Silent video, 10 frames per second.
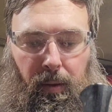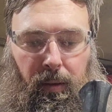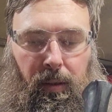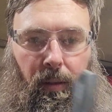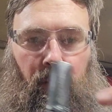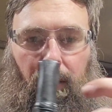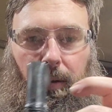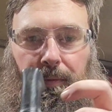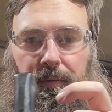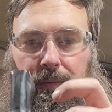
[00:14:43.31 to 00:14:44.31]
So I've
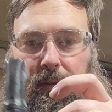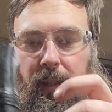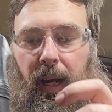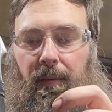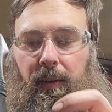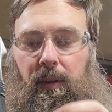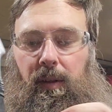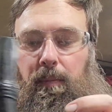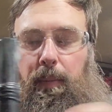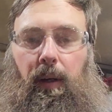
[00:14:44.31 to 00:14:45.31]
scavenged a
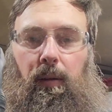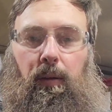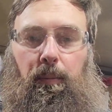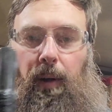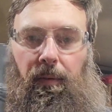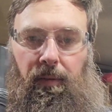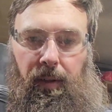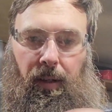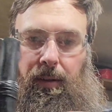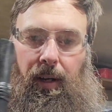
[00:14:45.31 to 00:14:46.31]
belt loop off of
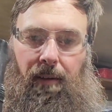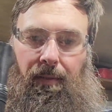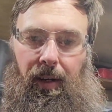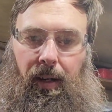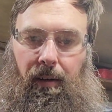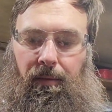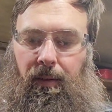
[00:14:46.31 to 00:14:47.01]
another knife I have,